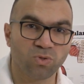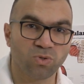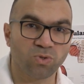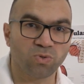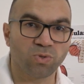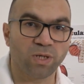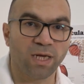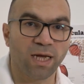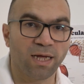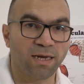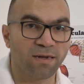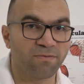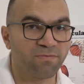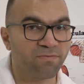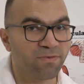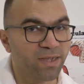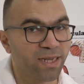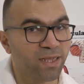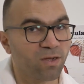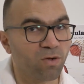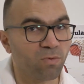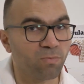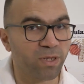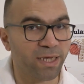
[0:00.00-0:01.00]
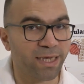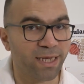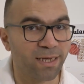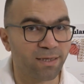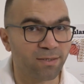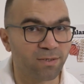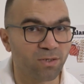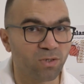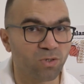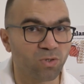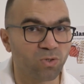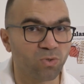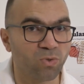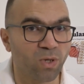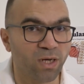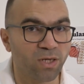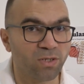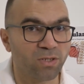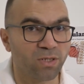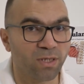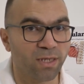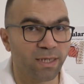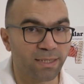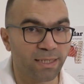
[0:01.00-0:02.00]
to treat and a very complicated to
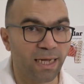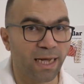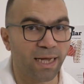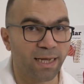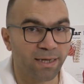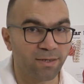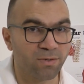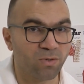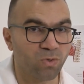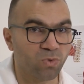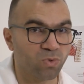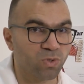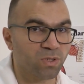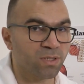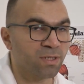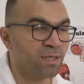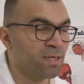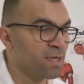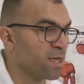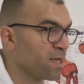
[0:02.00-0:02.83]
actually diagnose.